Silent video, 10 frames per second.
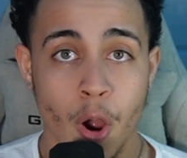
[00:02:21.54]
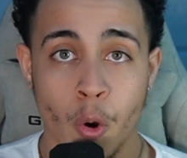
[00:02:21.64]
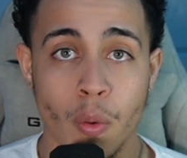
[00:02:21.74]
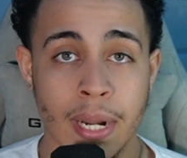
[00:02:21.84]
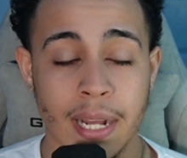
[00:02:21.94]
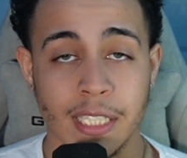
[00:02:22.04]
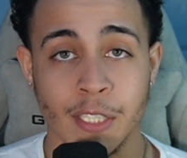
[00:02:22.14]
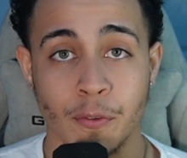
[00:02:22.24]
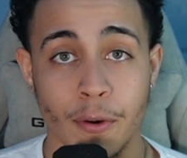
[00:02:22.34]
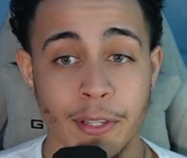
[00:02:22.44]
who announces
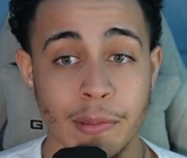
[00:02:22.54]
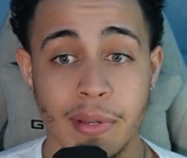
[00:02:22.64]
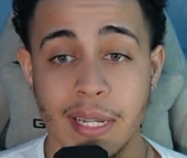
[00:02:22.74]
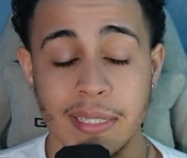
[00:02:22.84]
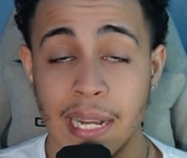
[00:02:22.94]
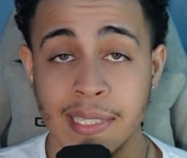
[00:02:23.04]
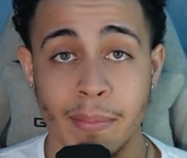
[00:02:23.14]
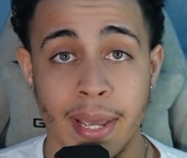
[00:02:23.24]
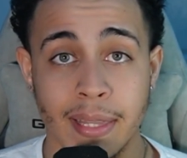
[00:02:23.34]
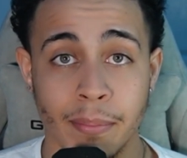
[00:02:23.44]
for you, because now
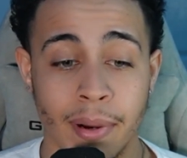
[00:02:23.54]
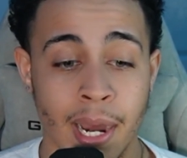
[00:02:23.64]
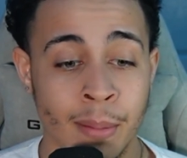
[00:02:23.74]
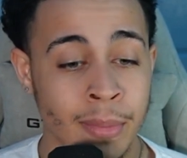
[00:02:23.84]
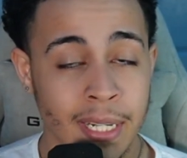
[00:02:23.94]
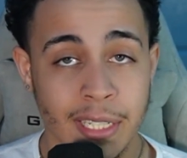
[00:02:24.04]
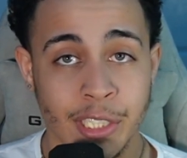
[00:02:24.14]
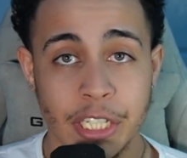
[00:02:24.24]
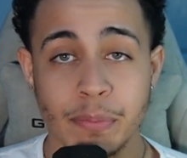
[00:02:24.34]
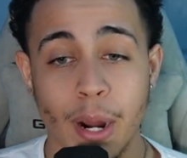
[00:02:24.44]
Samantha Bomb,
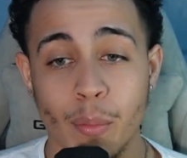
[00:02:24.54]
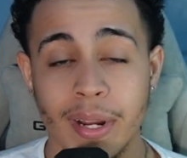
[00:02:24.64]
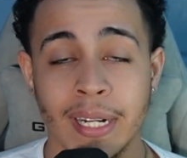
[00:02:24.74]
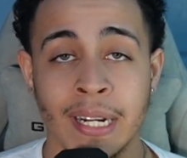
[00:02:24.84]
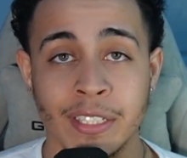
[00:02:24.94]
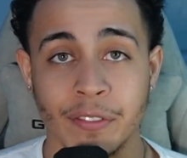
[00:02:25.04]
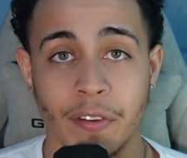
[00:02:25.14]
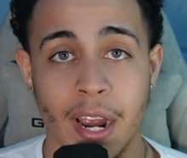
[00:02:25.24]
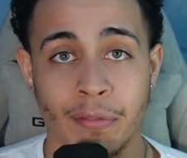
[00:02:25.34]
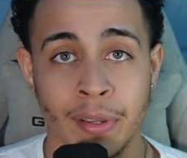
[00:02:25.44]
she's my ring announcer for
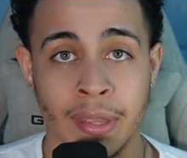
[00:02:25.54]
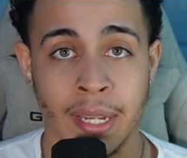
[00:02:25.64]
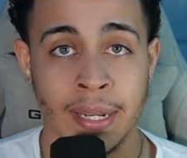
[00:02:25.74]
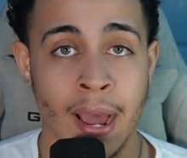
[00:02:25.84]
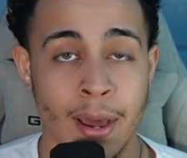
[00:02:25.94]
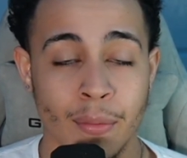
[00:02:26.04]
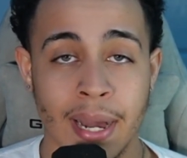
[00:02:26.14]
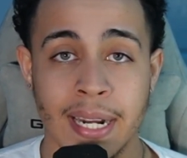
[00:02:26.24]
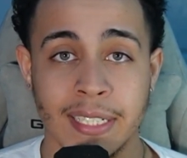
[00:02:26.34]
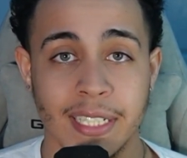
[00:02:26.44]
everything. Now I don't
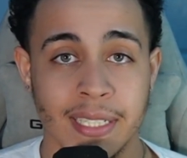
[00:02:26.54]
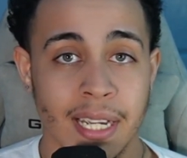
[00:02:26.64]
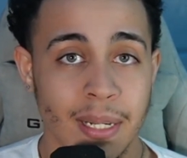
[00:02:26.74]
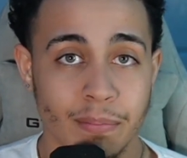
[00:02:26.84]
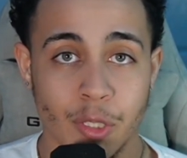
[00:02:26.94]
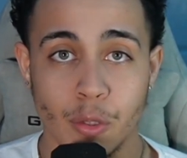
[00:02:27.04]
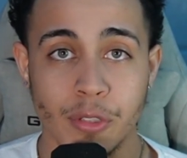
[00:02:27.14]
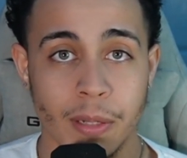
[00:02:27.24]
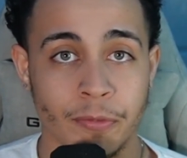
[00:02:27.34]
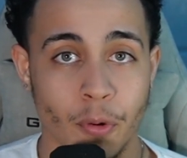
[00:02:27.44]
got to just use
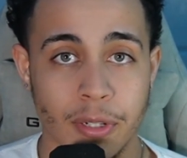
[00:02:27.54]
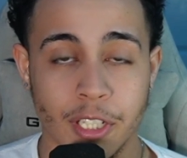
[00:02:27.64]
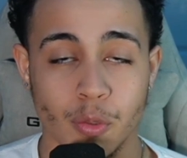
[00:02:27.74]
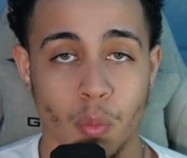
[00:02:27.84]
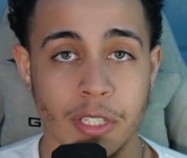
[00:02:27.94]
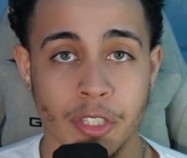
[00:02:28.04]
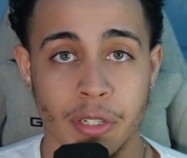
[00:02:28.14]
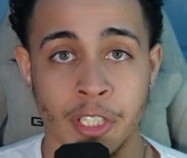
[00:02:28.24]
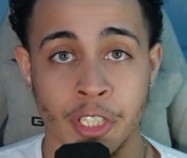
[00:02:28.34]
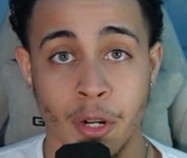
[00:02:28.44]
them for just one
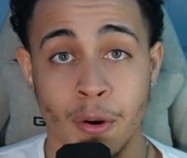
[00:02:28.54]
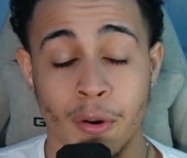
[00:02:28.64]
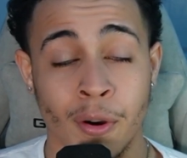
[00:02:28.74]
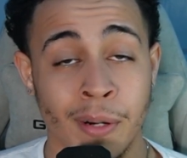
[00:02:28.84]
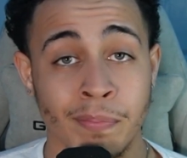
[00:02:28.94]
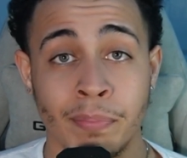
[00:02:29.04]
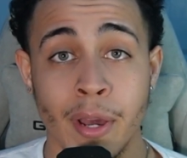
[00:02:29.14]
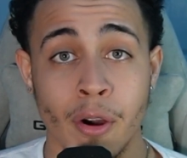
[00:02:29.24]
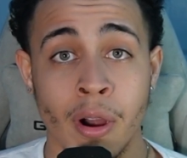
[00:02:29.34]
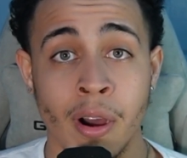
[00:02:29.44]
certain show, or
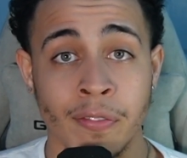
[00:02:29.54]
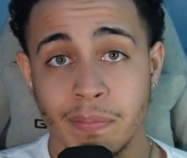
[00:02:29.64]
better off,